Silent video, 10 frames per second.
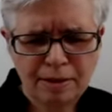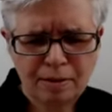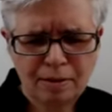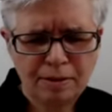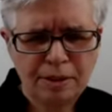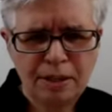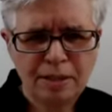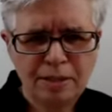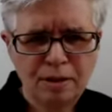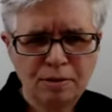on the
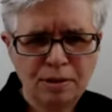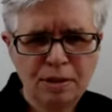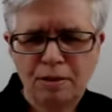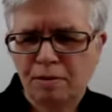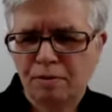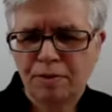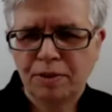east coast of the